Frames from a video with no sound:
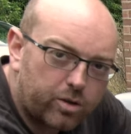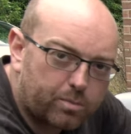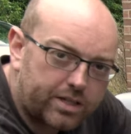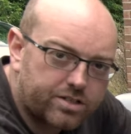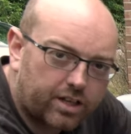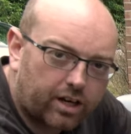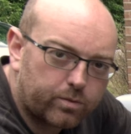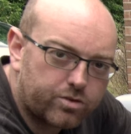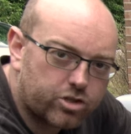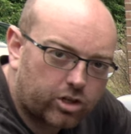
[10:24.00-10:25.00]
the piece that I
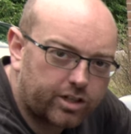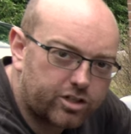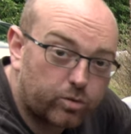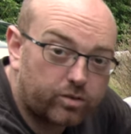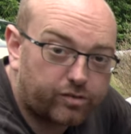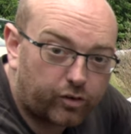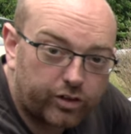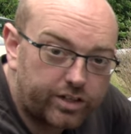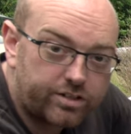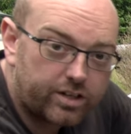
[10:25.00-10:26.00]
was trying to
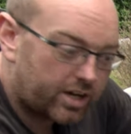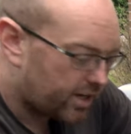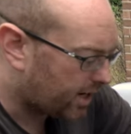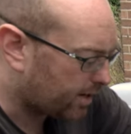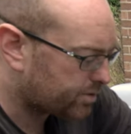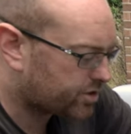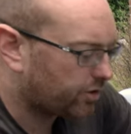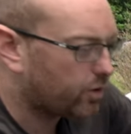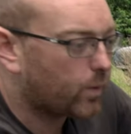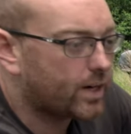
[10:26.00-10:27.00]
avoid, so
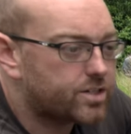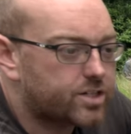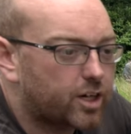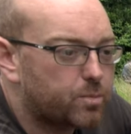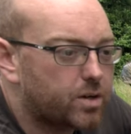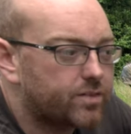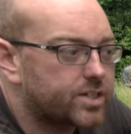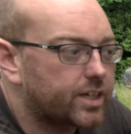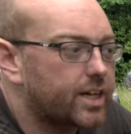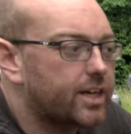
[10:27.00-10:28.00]
that when it started
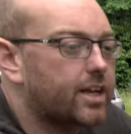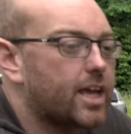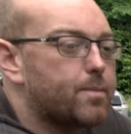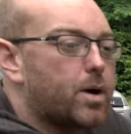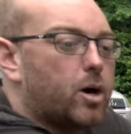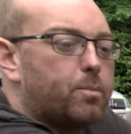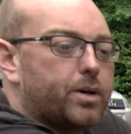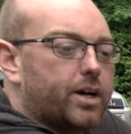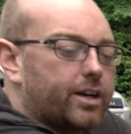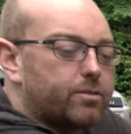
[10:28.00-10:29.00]
pivoting, it came up
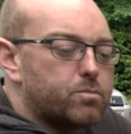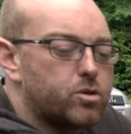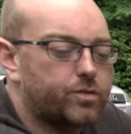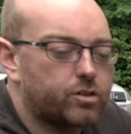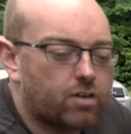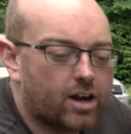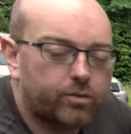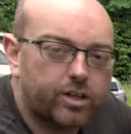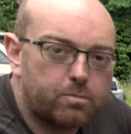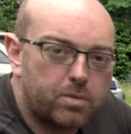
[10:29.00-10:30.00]
and moved
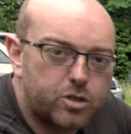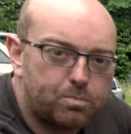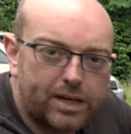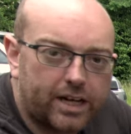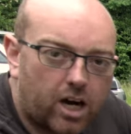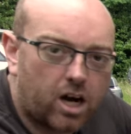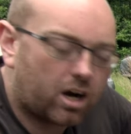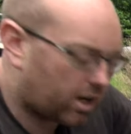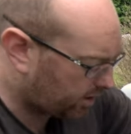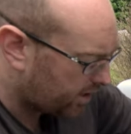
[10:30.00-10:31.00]
around in a much bigger
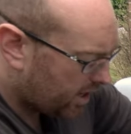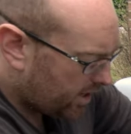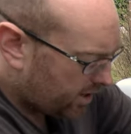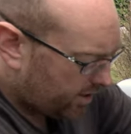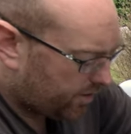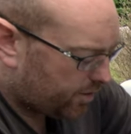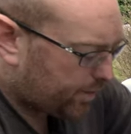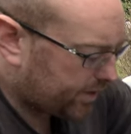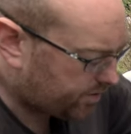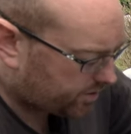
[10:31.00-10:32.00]
arc than the
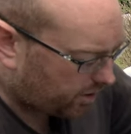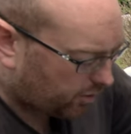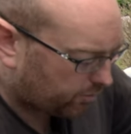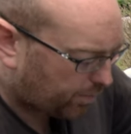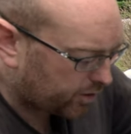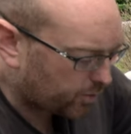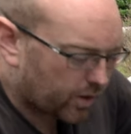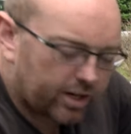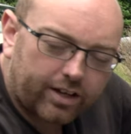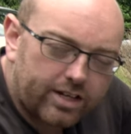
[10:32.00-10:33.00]
piece of
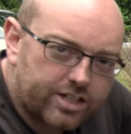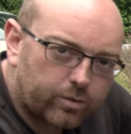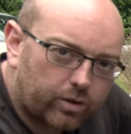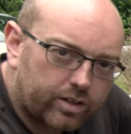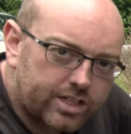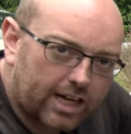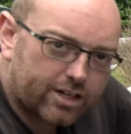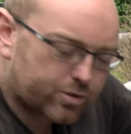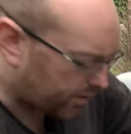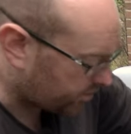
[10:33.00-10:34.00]
bodywork that I didn't want it to
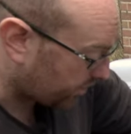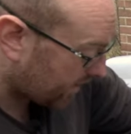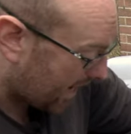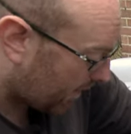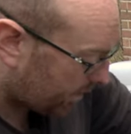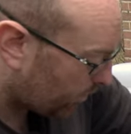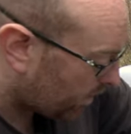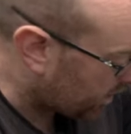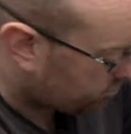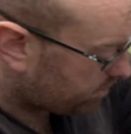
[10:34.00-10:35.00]
clash with. So now it works